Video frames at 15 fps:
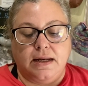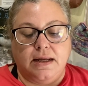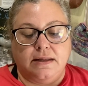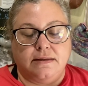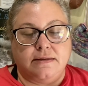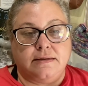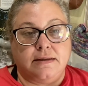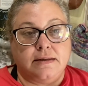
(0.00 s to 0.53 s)

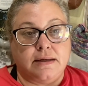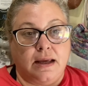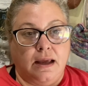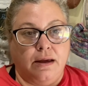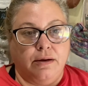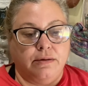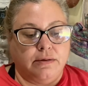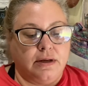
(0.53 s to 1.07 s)
sit
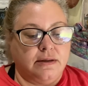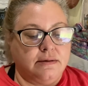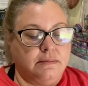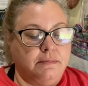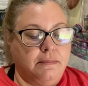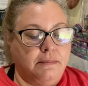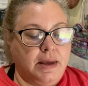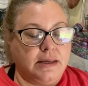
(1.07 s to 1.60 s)
down
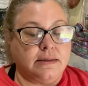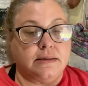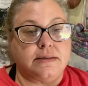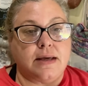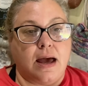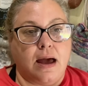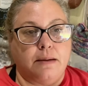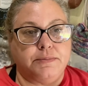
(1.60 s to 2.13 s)
and make the
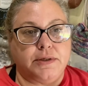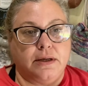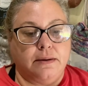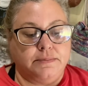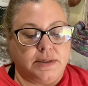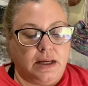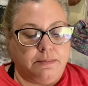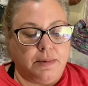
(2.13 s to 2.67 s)
time to
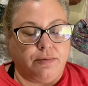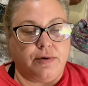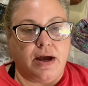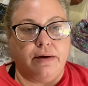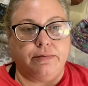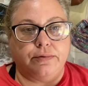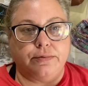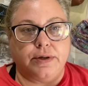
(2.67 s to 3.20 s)
update my
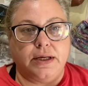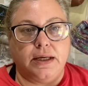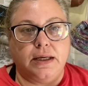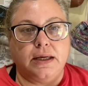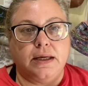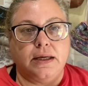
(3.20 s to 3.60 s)
Ravelry